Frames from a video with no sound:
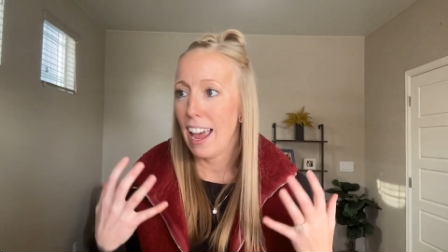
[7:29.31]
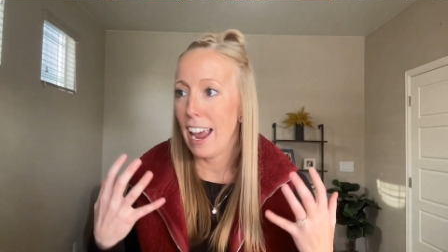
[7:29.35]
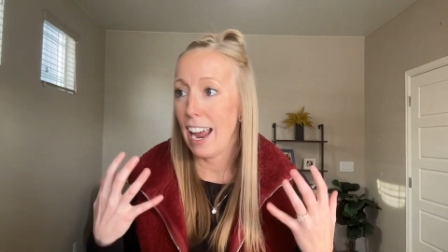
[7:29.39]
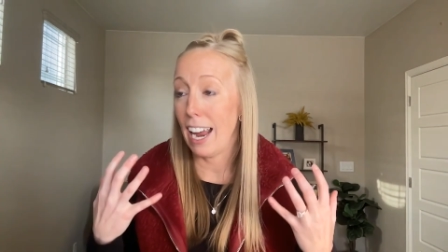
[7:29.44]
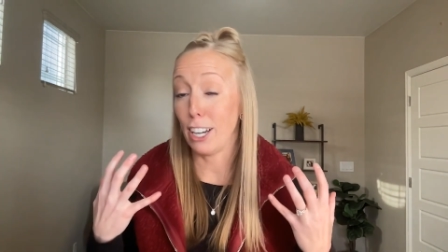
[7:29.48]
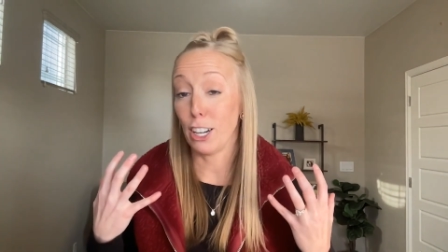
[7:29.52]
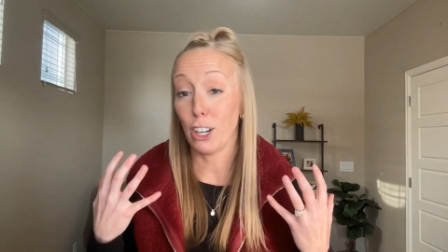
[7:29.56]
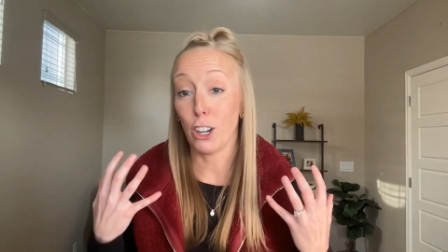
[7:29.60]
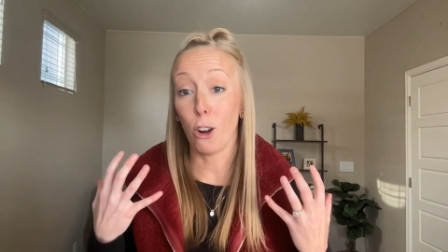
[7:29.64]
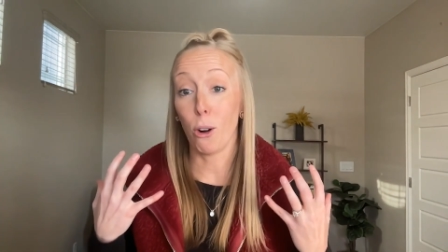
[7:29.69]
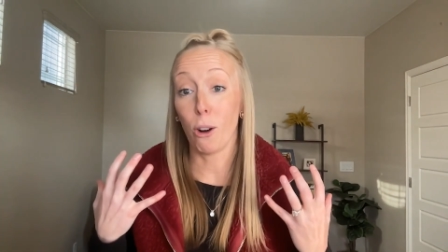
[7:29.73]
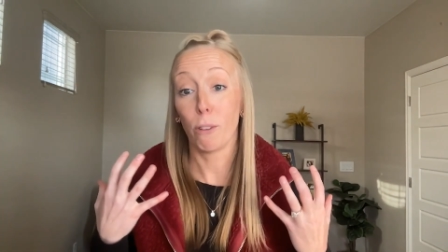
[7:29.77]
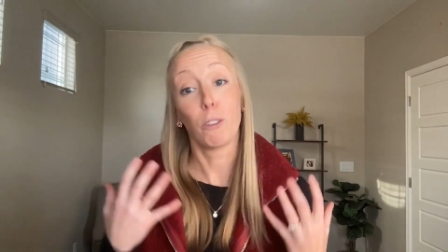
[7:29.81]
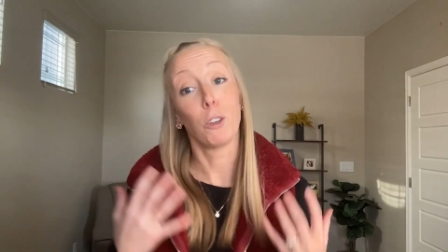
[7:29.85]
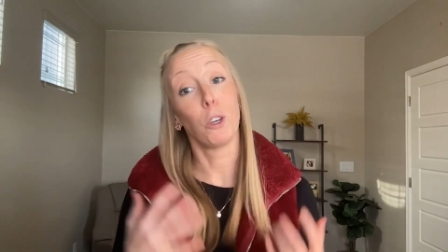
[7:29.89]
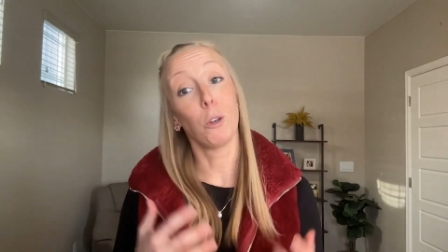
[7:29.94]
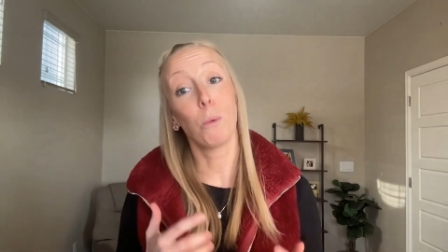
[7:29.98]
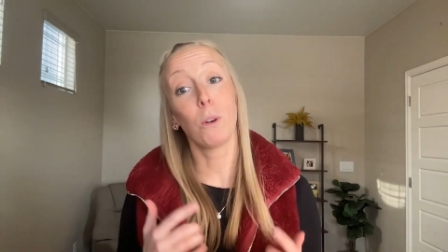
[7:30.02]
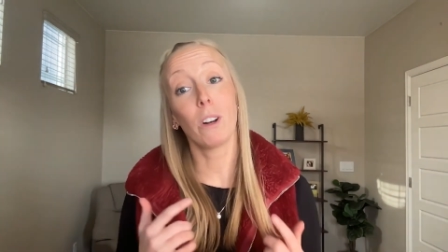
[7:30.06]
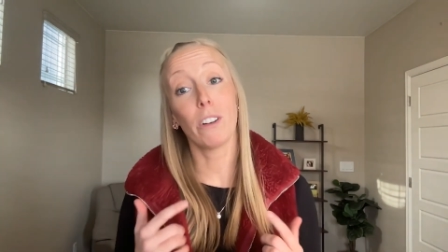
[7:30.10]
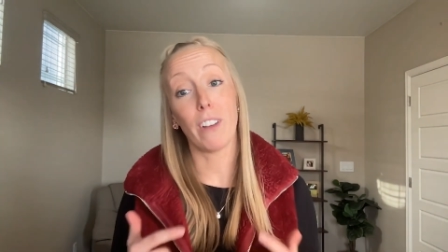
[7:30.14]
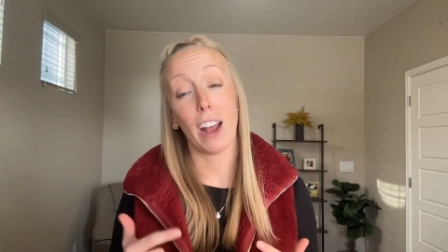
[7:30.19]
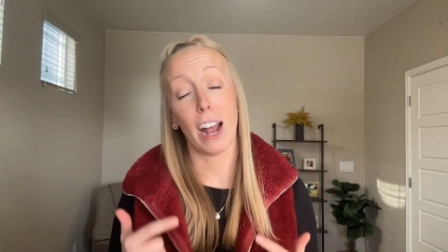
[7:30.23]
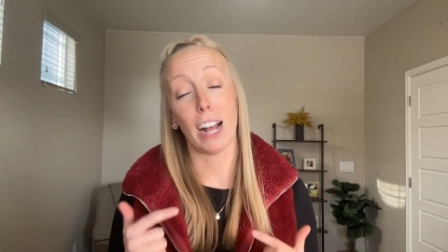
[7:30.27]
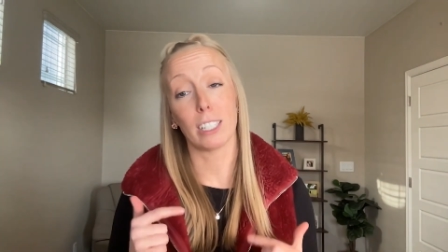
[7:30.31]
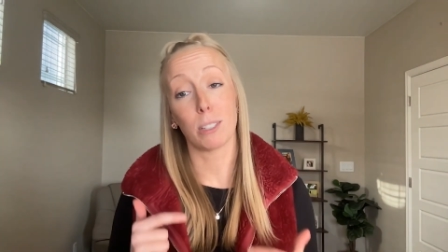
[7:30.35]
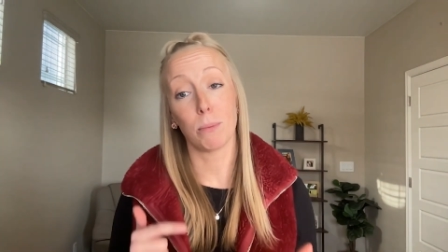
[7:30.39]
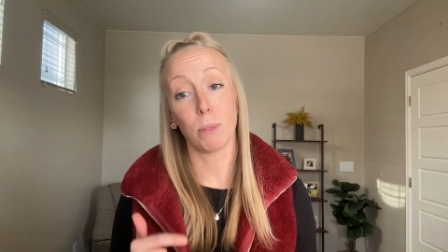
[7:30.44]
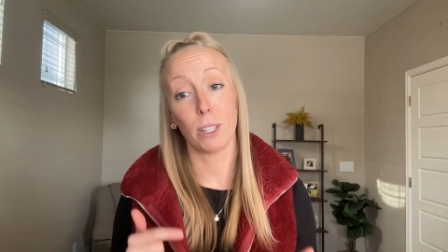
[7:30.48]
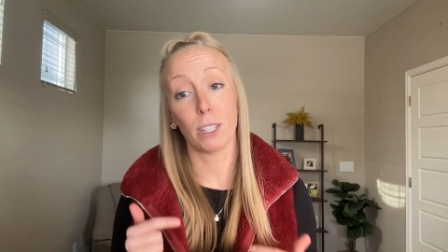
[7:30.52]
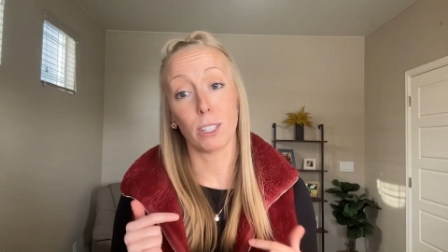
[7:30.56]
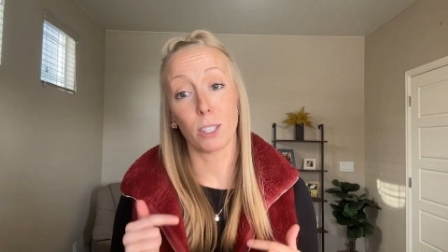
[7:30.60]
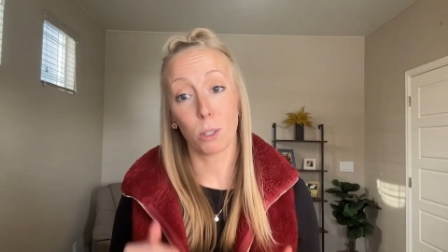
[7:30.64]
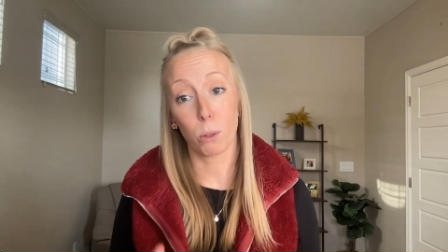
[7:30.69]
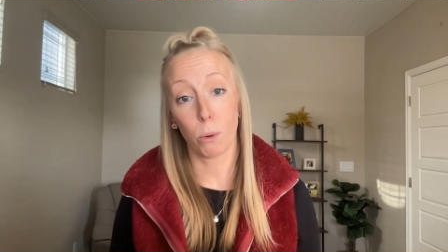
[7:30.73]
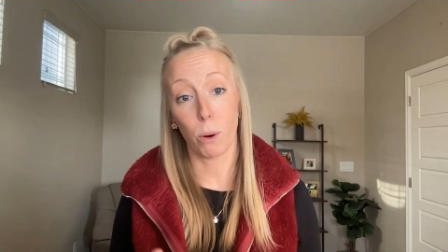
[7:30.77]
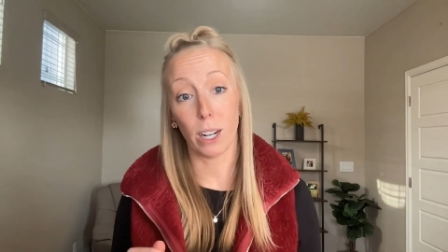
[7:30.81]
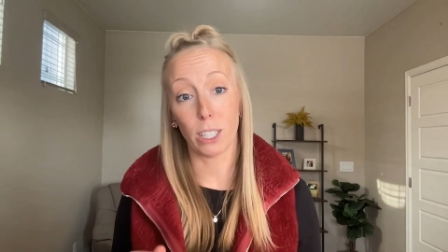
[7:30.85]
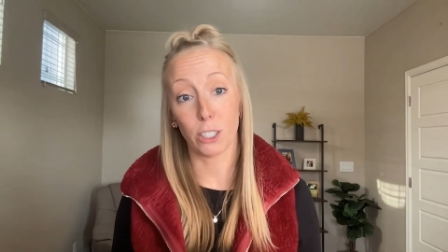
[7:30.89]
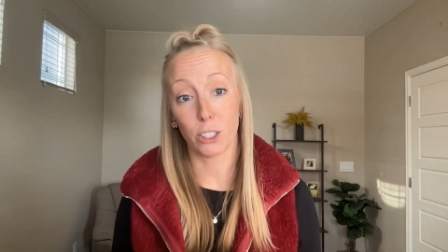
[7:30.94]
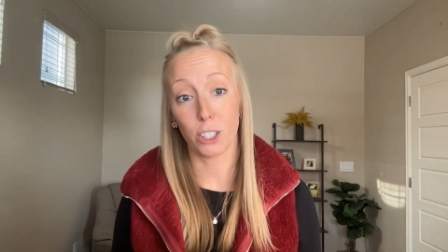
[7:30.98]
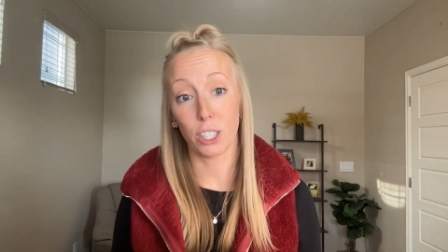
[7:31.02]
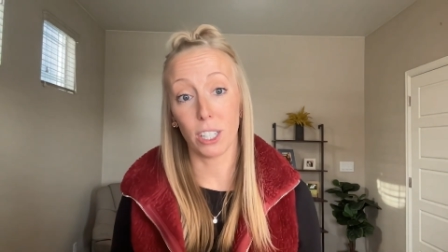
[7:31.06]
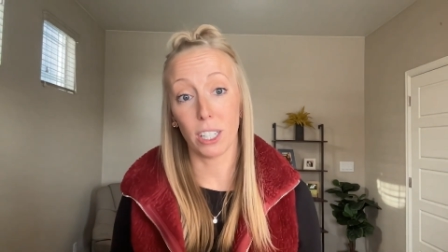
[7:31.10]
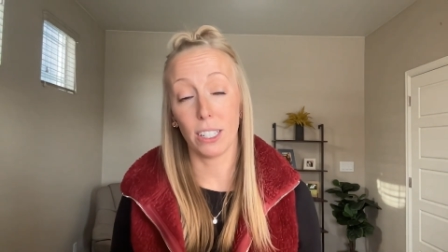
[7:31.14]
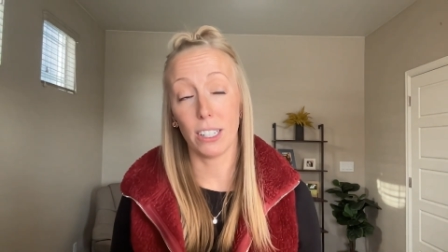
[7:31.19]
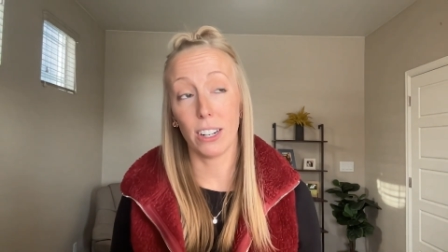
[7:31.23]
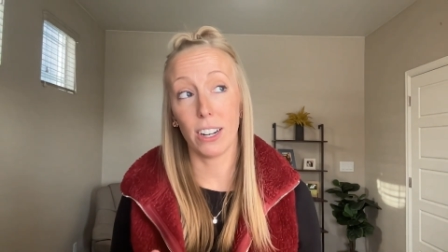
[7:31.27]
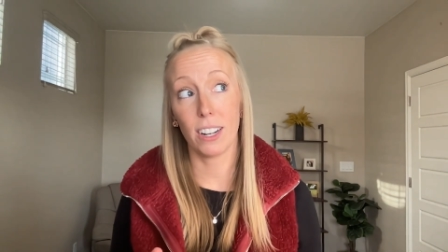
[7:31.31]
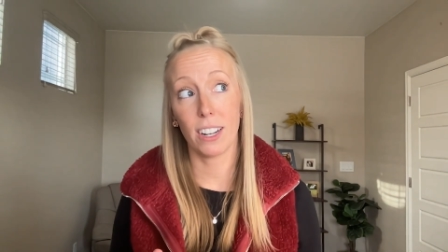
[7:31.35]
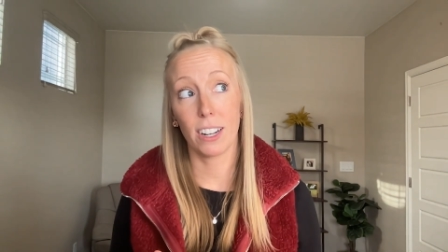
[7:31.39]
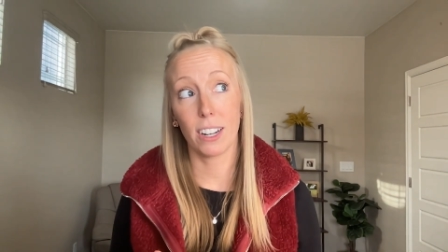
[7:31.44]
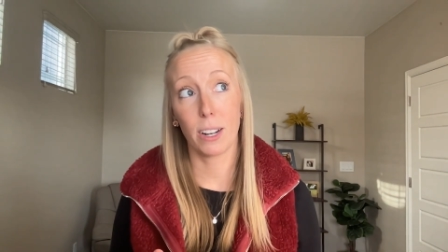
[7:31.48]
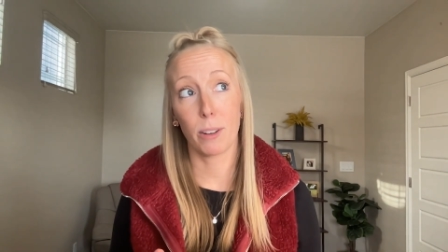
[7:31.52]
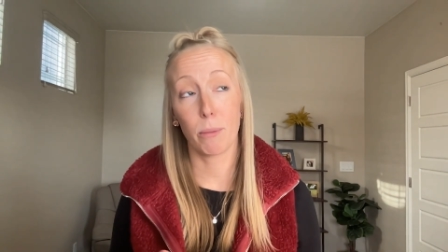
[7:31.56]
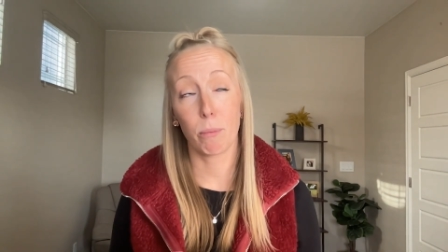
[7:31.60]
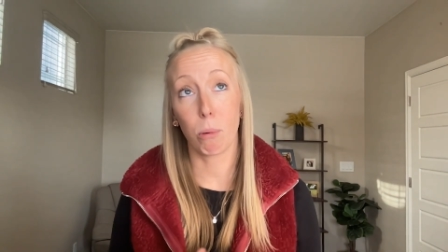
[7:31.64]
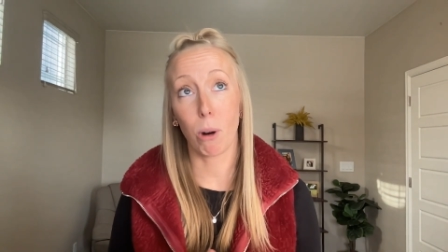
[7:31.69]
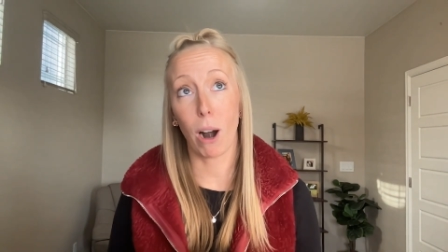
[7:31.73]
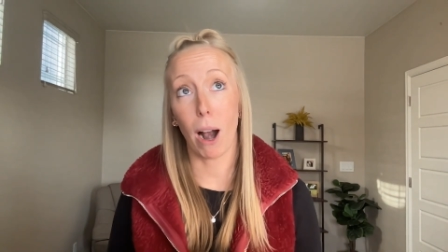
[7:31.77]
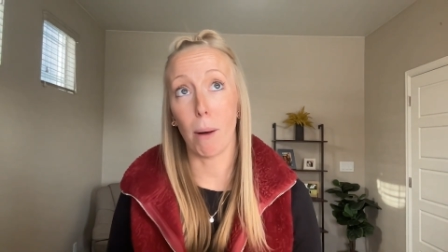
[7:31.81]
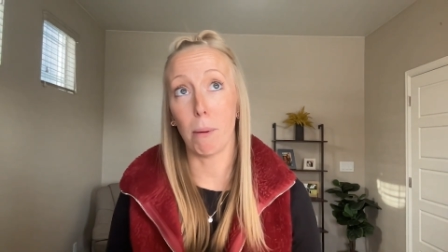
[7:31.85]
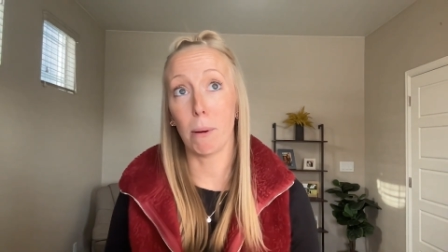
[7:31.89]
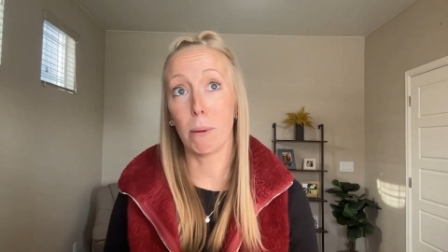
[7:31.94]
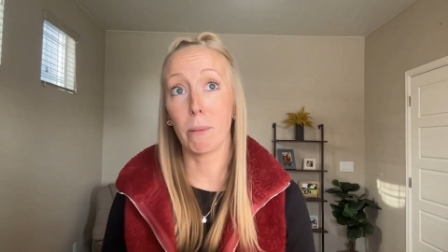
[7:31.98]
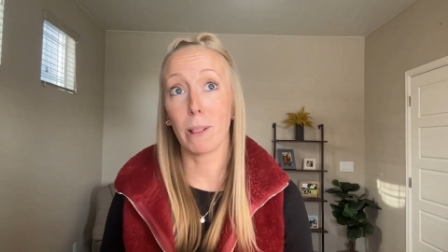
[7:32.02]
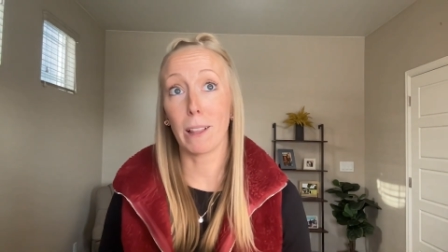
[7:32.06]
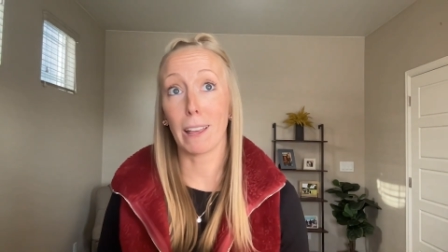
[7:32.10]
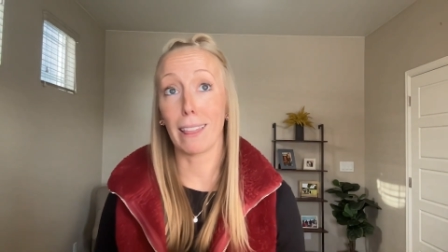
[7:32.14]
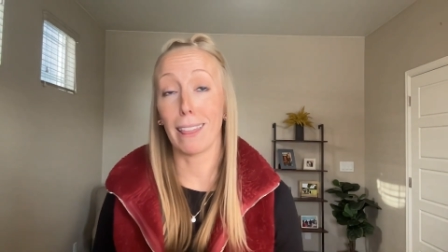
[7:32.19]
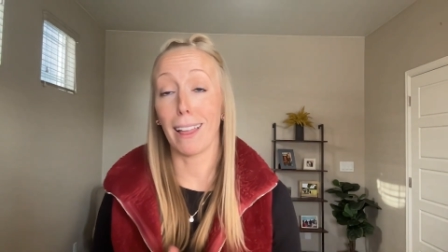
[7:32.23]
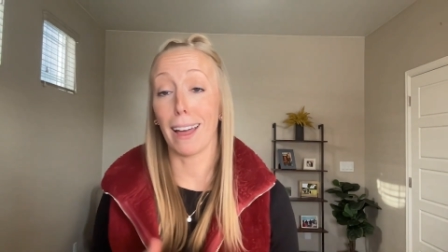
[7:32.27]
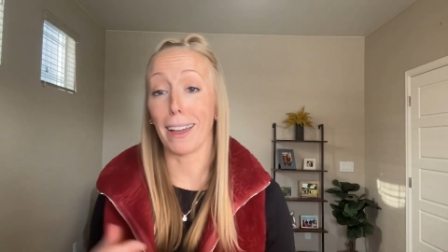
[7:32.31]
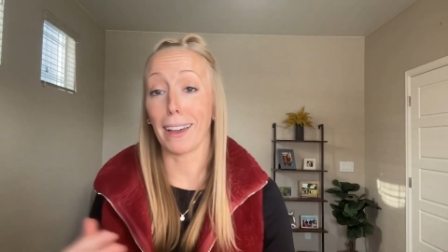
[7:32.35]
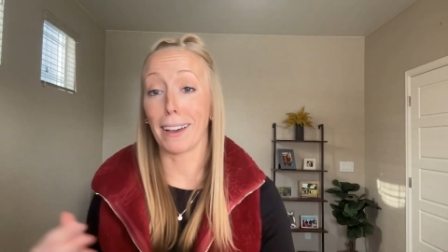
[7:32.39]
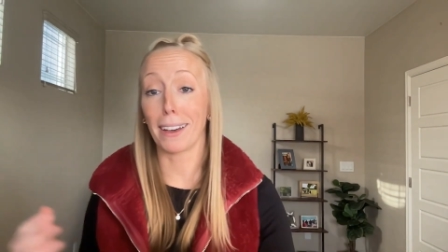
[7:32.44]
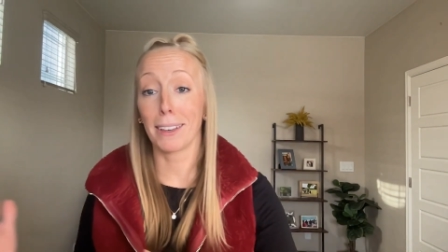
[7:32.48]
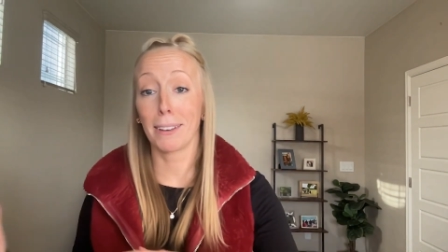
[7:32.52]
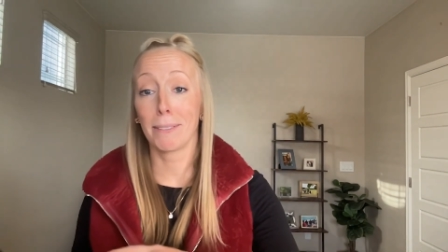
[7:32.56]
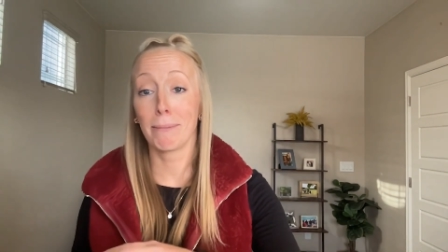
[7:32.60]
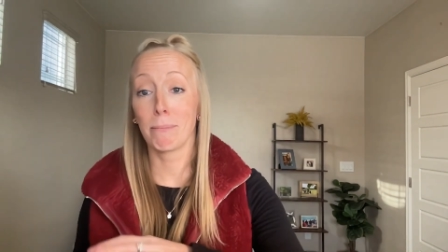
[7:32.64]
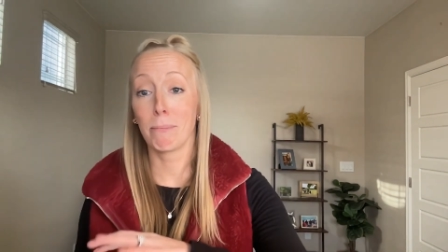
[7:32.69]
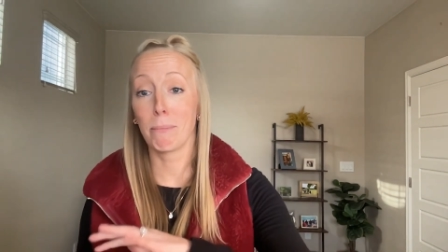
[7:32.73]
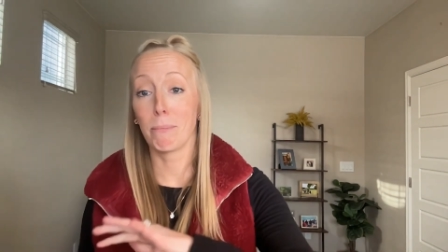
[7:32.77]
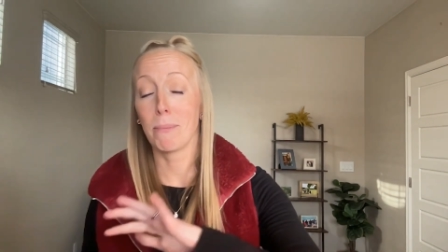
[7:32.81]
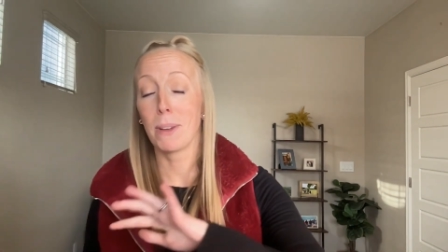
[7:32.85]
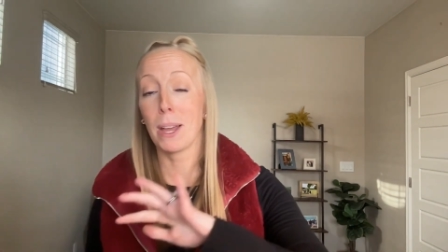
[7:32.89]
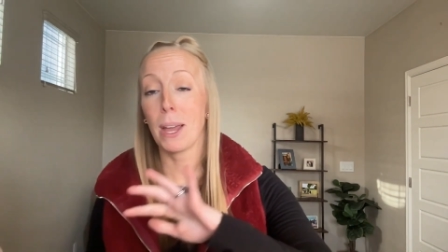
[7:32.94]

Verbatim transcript: And, you know, if you would have asked me this question, probably like